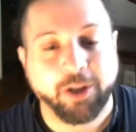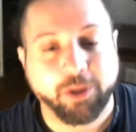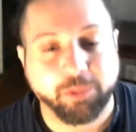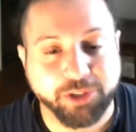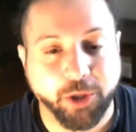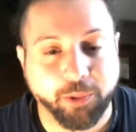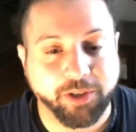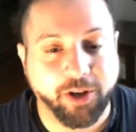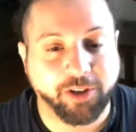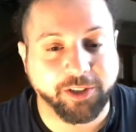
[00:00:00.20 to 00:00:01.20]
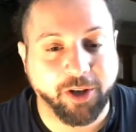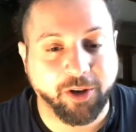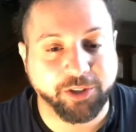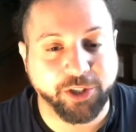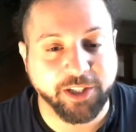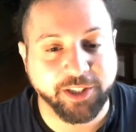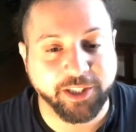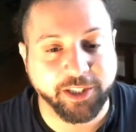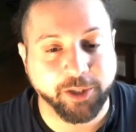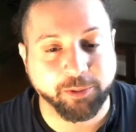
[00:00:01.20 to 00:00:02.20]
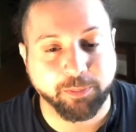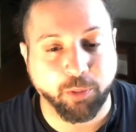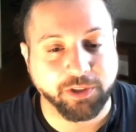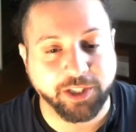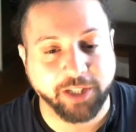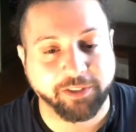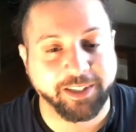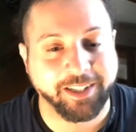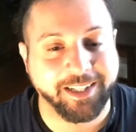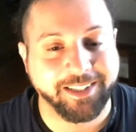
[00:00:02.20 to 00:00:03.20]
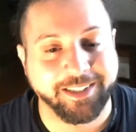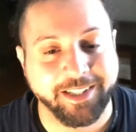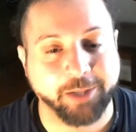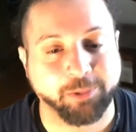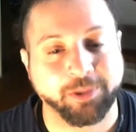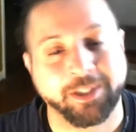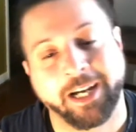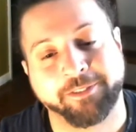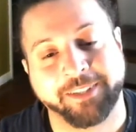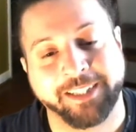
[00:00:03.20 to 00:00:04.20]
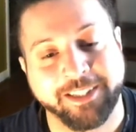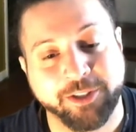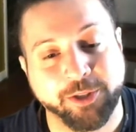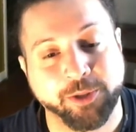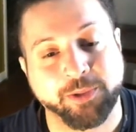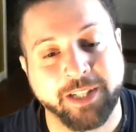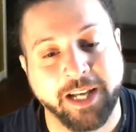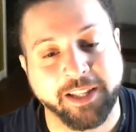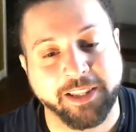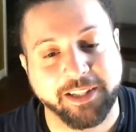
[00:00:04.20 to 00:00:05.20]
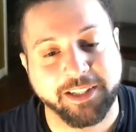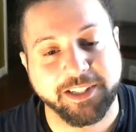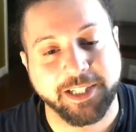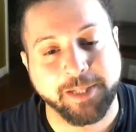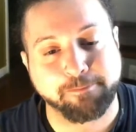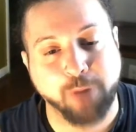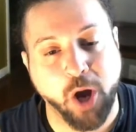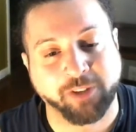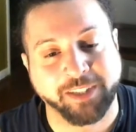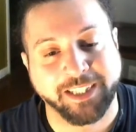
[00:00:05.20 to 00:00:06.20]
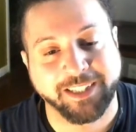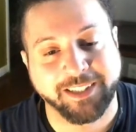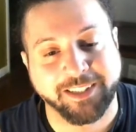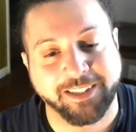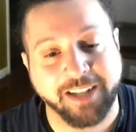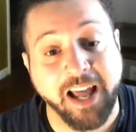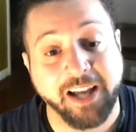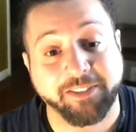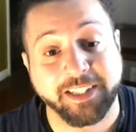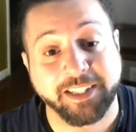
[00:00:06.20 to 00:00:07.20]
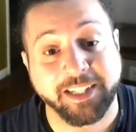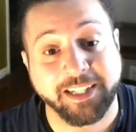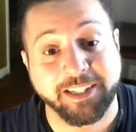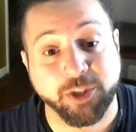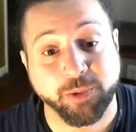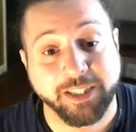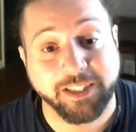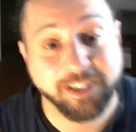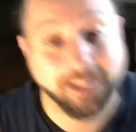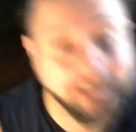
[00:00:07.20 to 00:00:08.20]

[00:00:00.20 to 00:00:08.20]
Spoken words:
What's going on, y'all? Jesse here with Borsellanet. Today we're diving into Death Symbolic. Let's get into it.